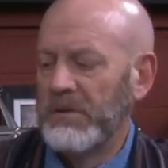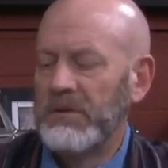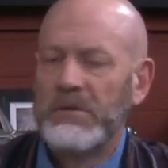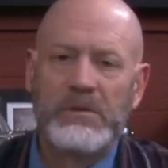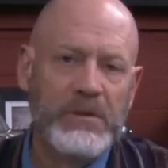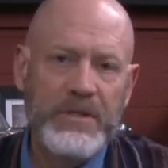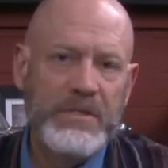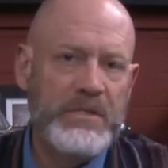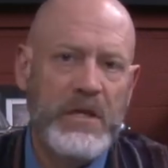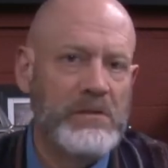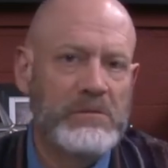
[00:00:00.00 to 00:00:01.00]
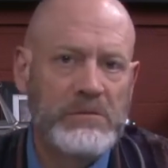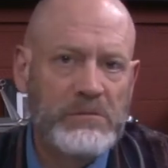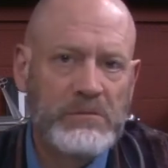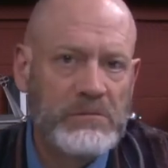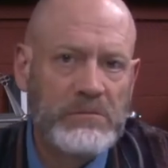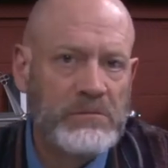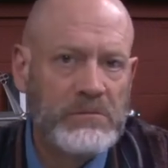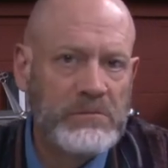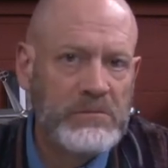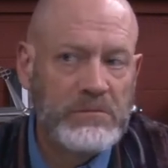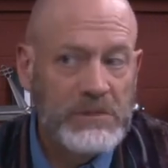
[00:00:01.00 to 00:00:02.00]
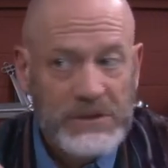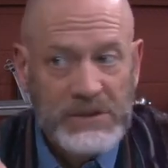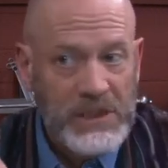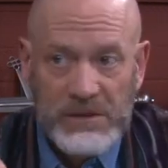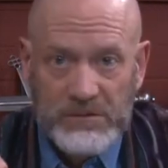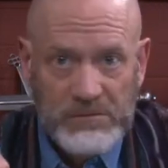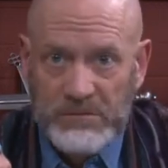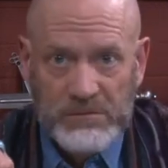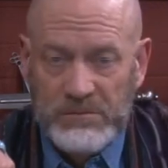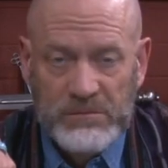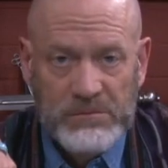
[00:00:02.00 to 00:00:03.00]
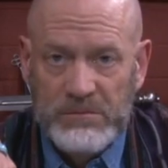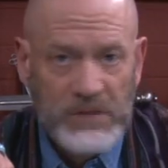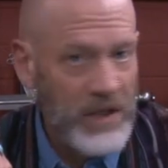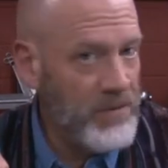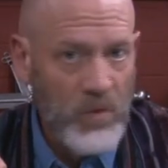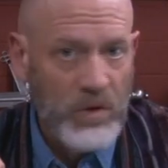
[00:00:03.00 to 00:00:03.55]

This is it. This is it. Nothing more.